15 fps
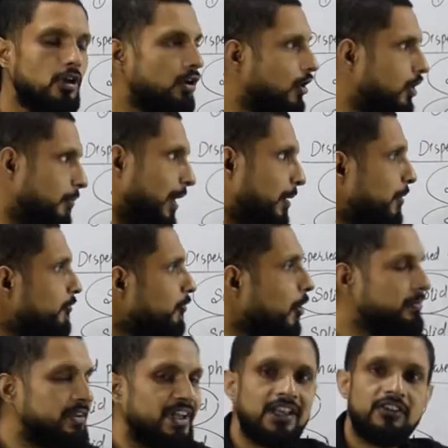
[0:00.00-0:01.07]
Or maybe
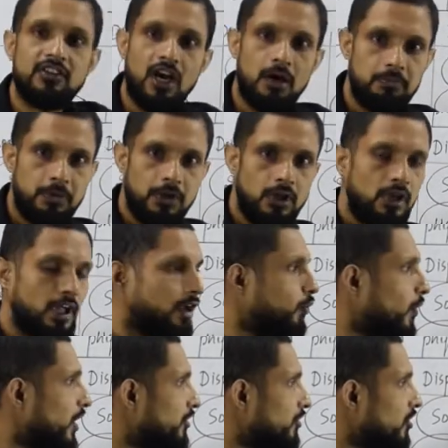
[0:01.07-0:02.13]
from the example, like
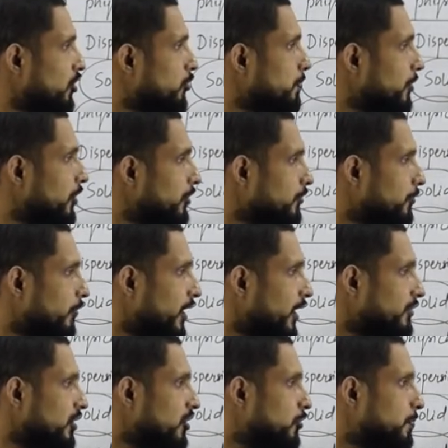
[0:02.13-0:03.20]
what is the dispersed
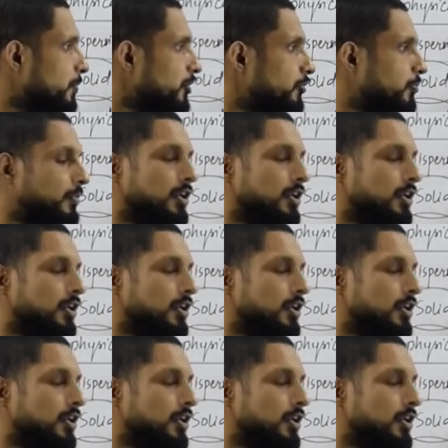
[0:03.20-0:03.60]
phase and dispersion